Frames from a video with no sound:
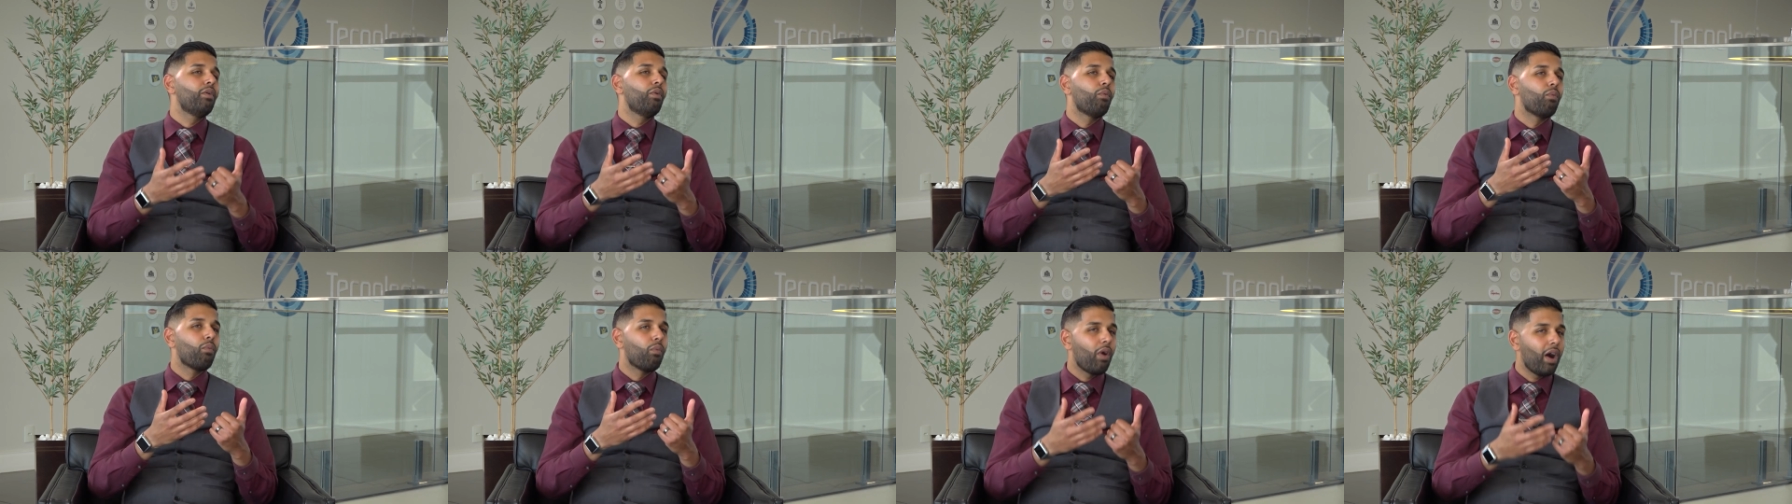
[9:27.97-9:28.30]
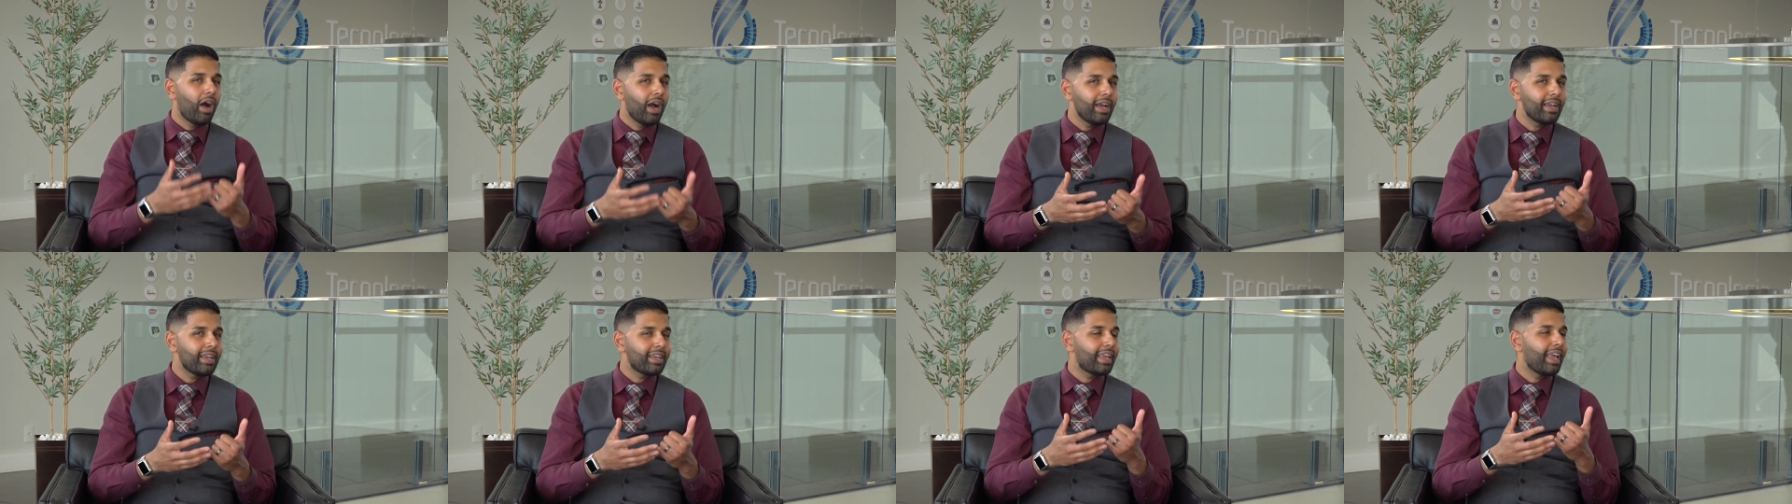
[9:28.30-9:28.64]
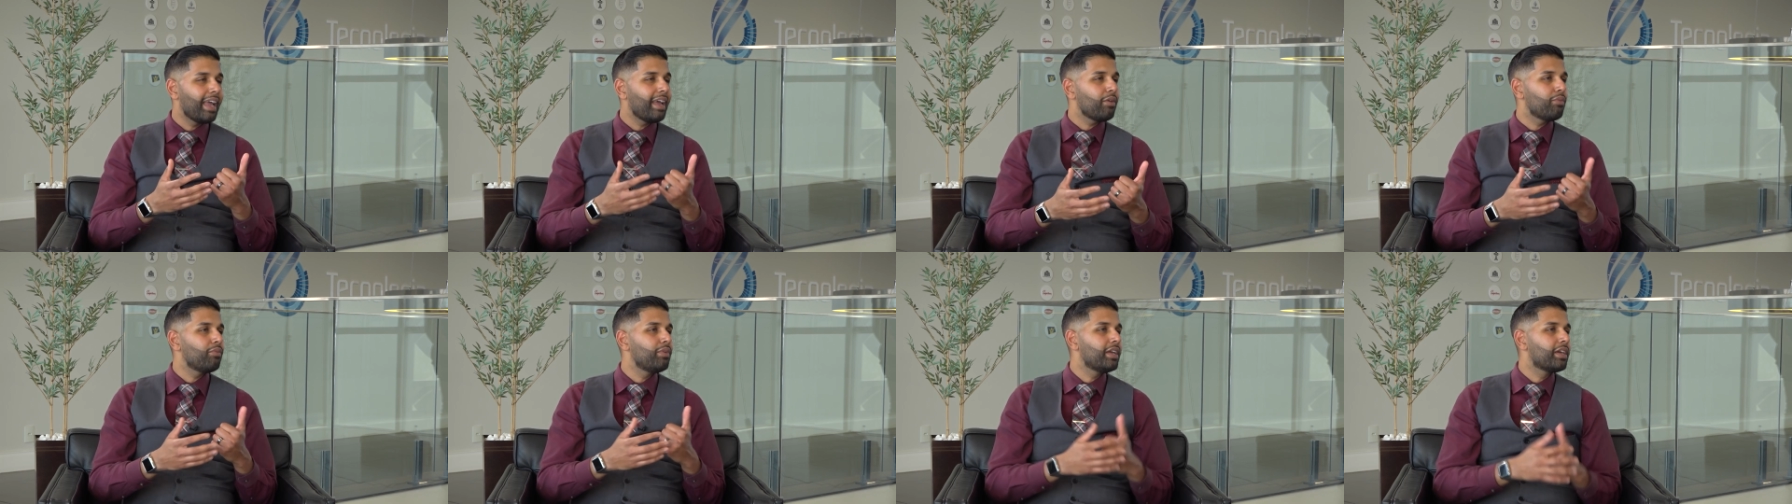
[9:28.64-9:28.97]
Why
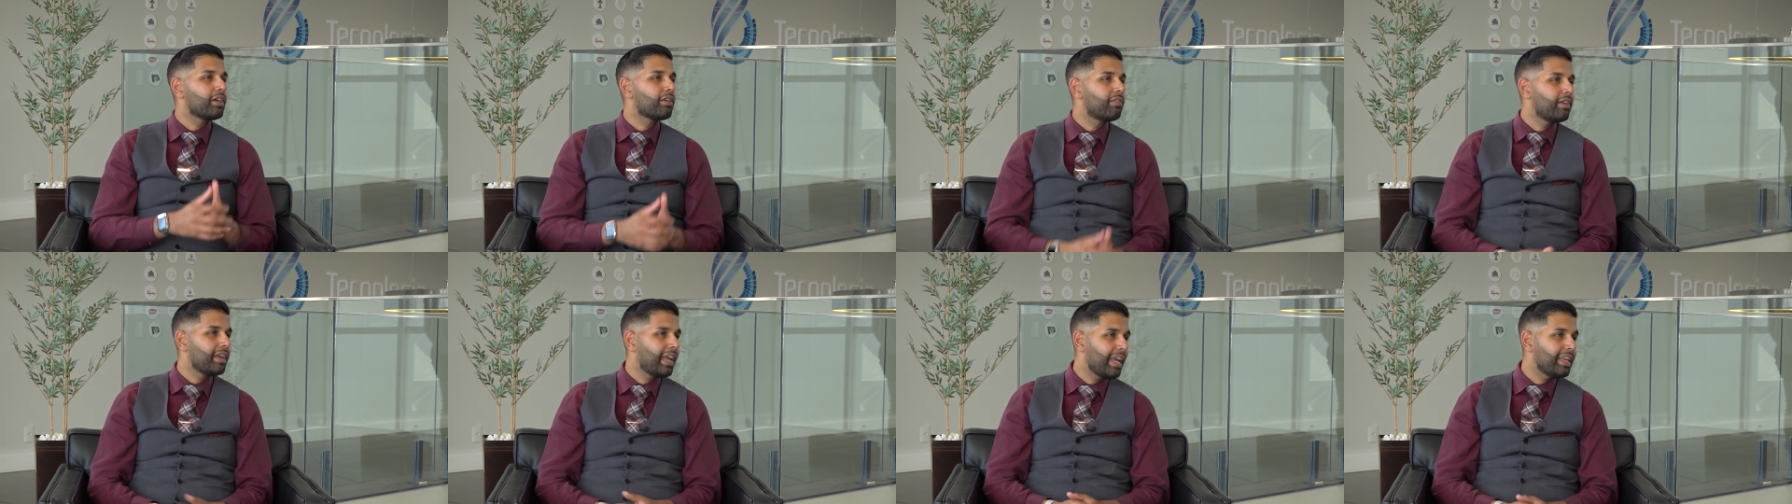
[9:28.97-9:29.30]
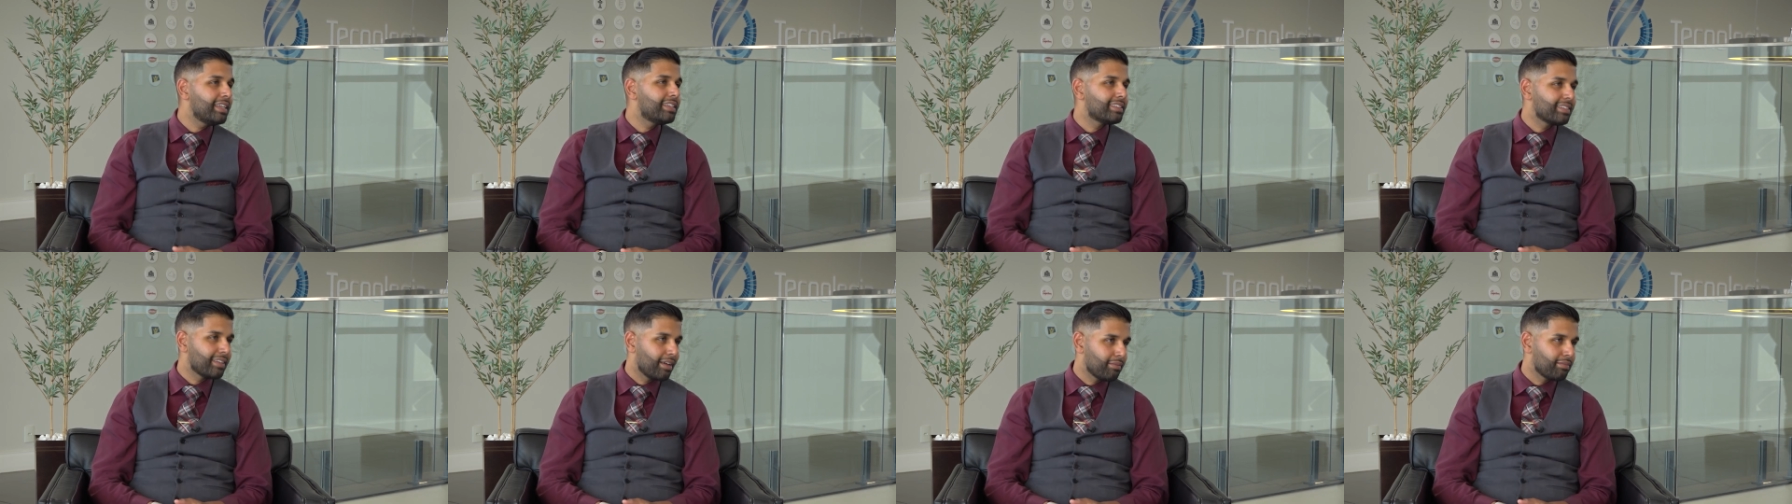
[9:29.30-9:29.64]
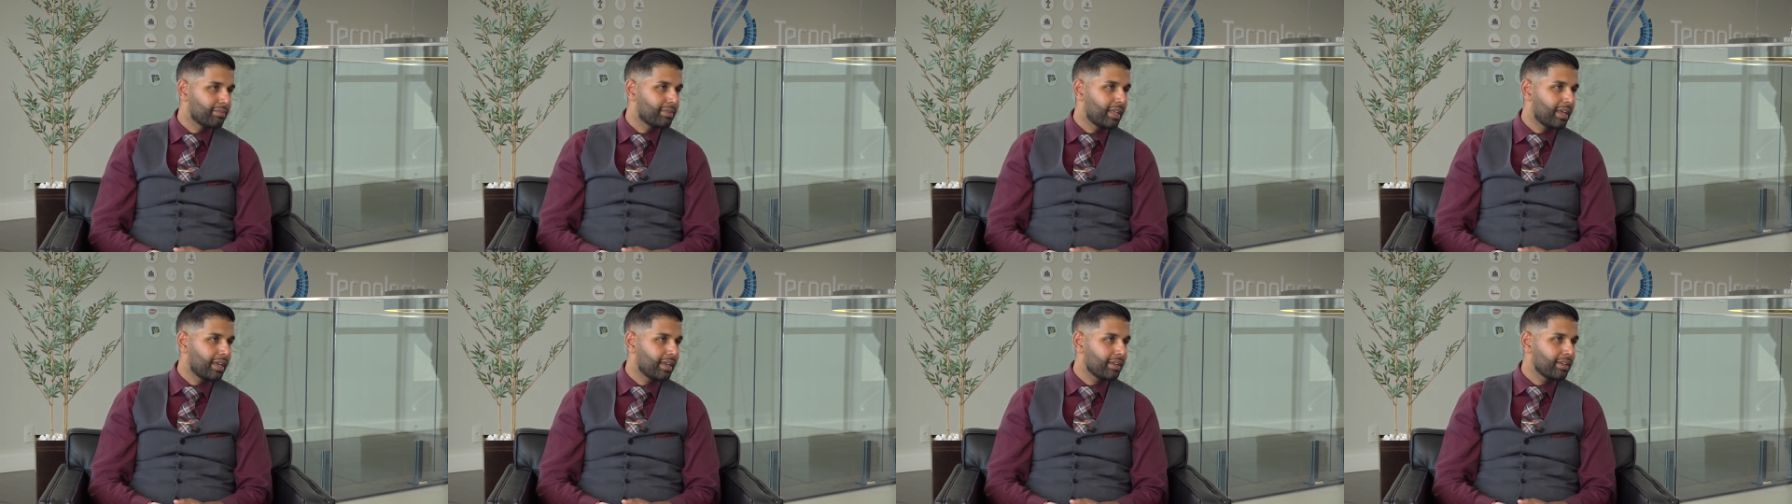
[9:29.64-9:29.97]
can't we create
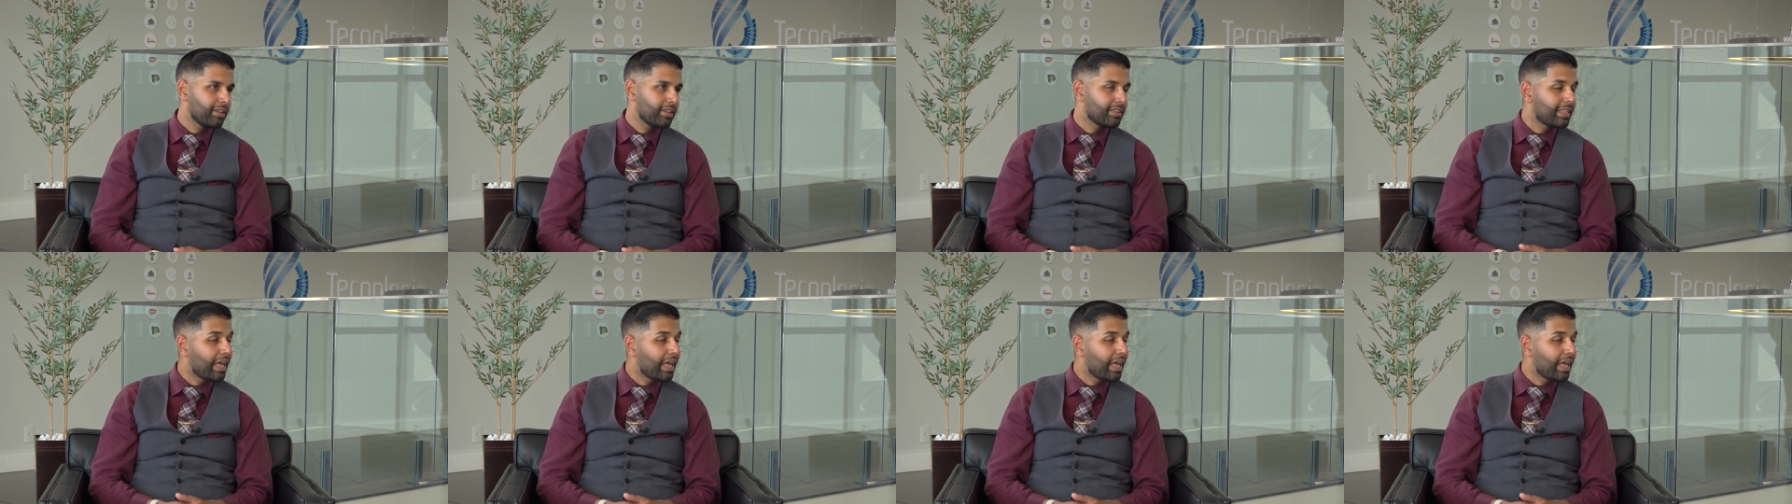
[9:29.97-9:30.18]
something